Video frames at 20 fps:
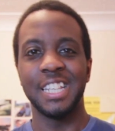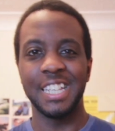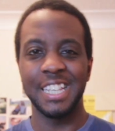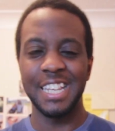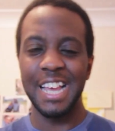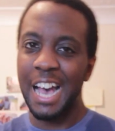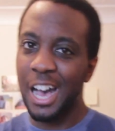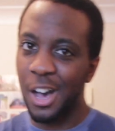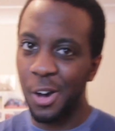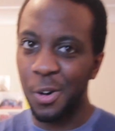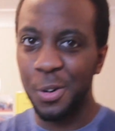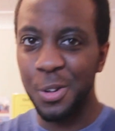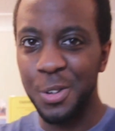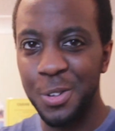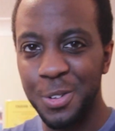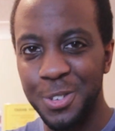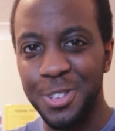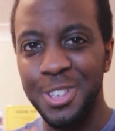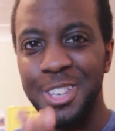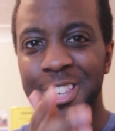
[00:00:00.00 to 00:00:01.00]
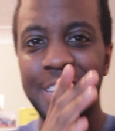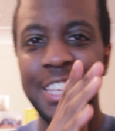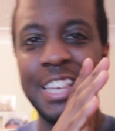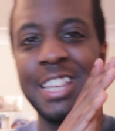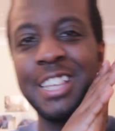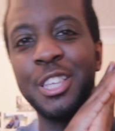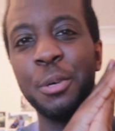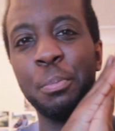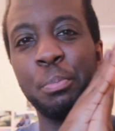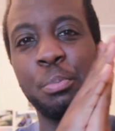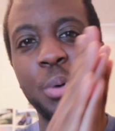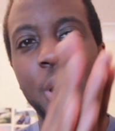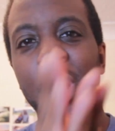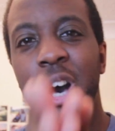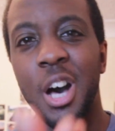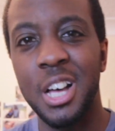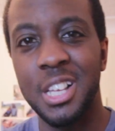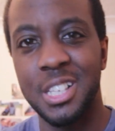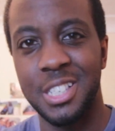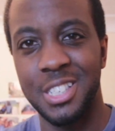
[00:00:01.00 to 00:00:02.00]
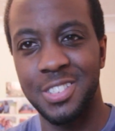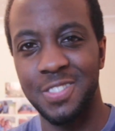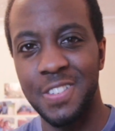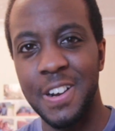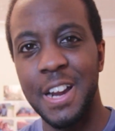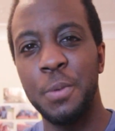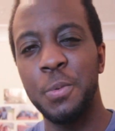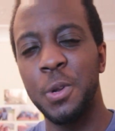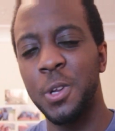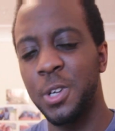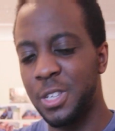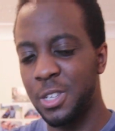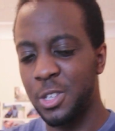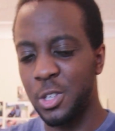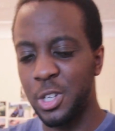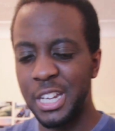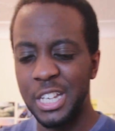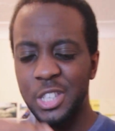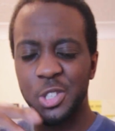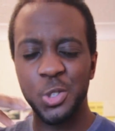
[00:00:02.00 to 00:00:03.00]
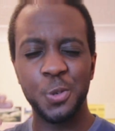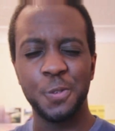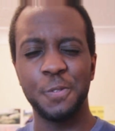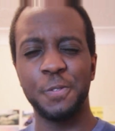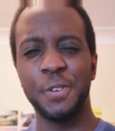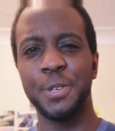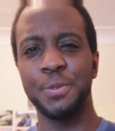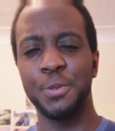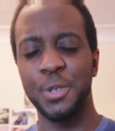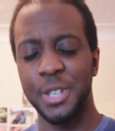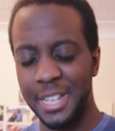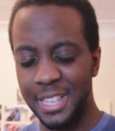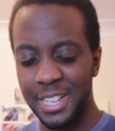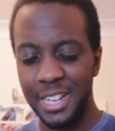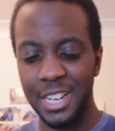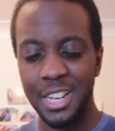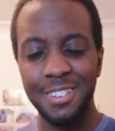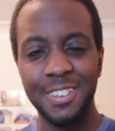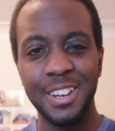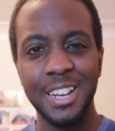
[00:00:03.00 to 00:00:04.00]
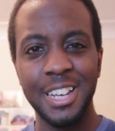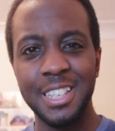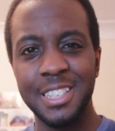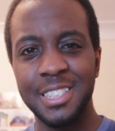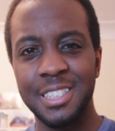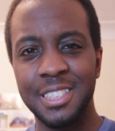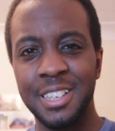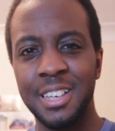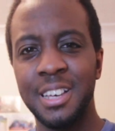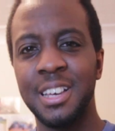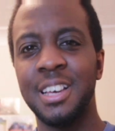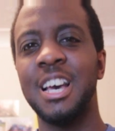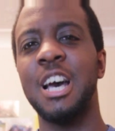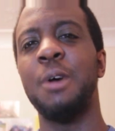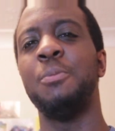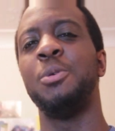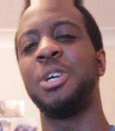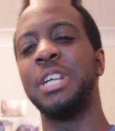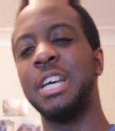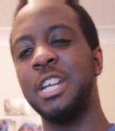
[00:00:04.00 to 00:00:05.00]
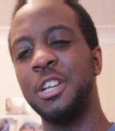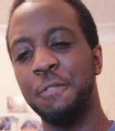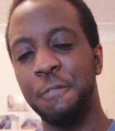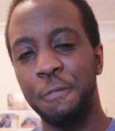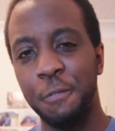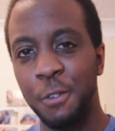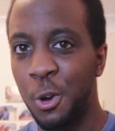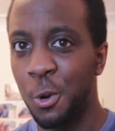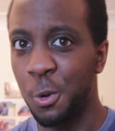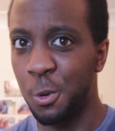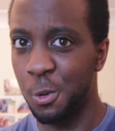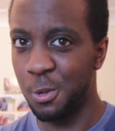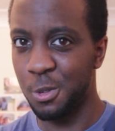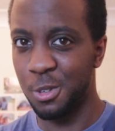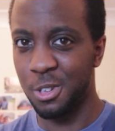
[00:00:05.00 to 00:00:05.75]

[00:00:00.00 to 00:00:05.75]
Now you need the bars, alright? We're looking at two things. Look at the lyrics and we're looking at the flow.